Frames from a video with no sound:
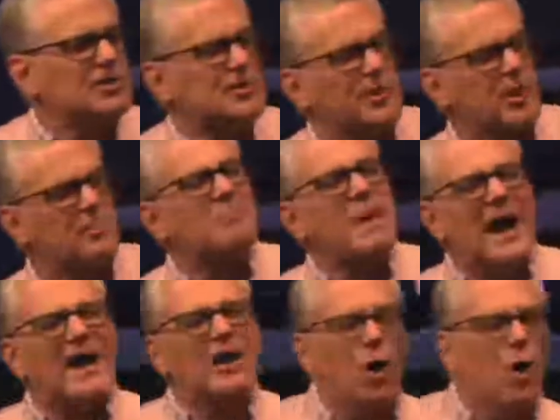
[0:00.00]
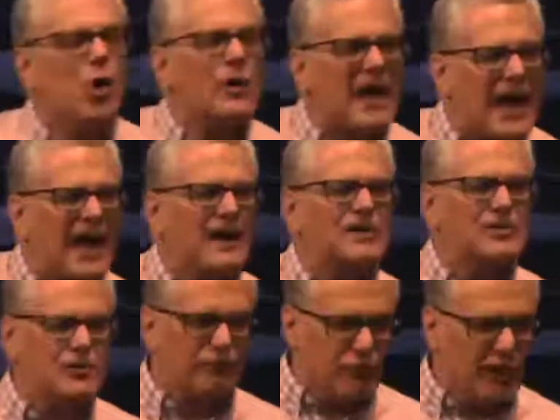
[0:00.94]
about my own acts
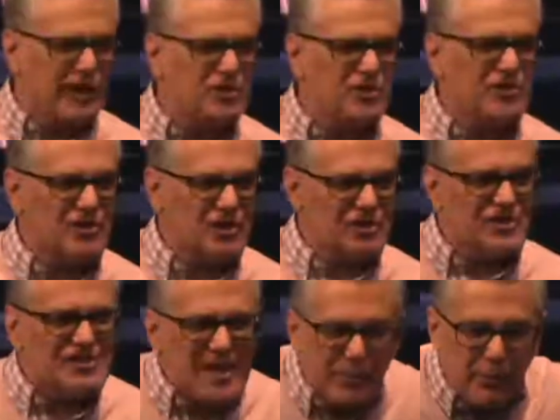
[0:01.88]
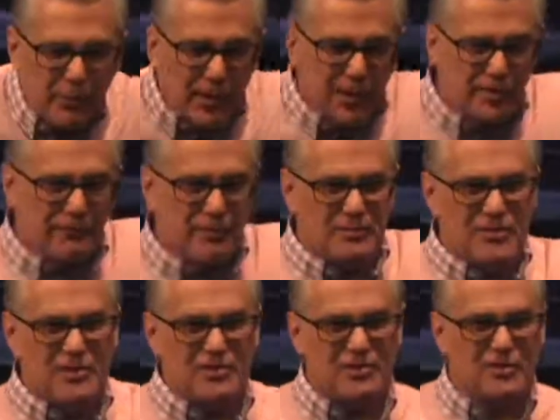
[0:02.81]
of righteousness separated from
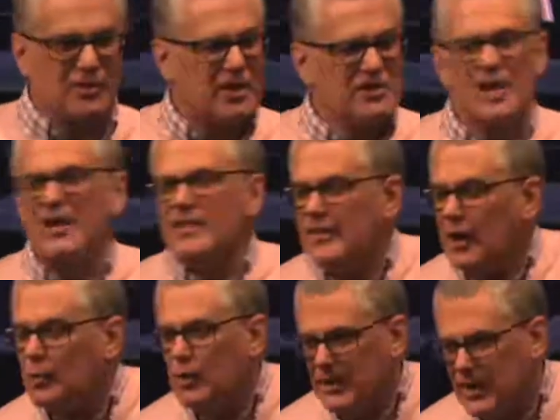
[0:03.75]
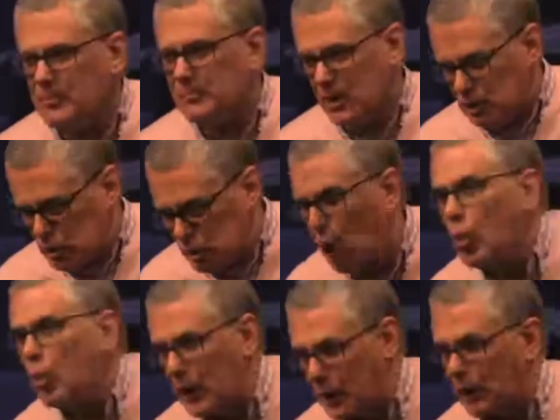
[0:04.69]
Jesus Christ, they will get me
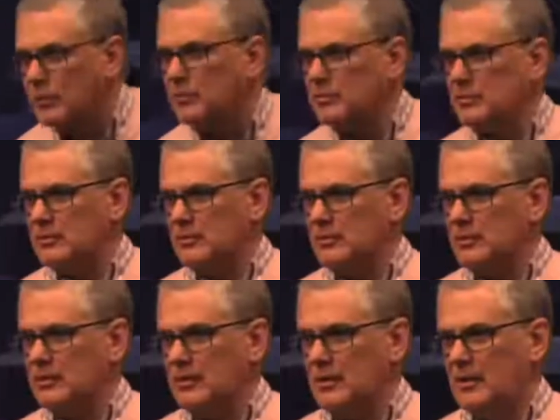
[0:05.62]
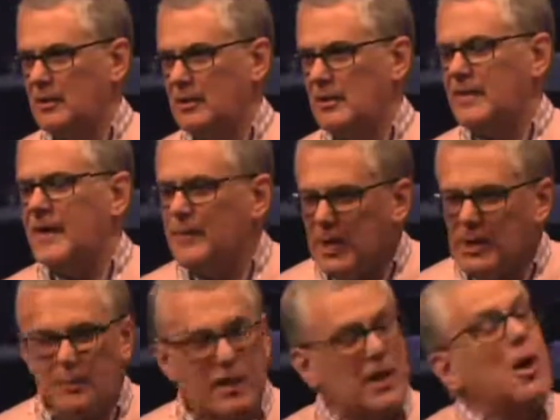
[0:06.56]
nowhere. They make
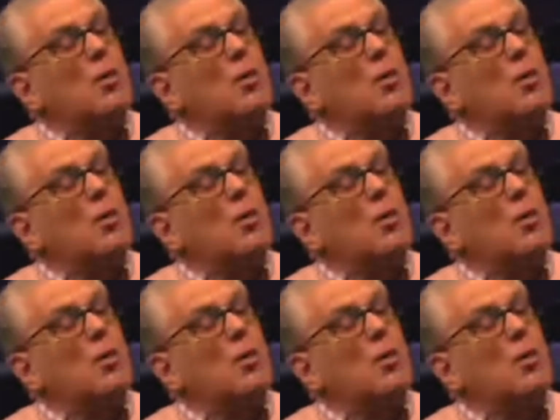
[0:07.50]
me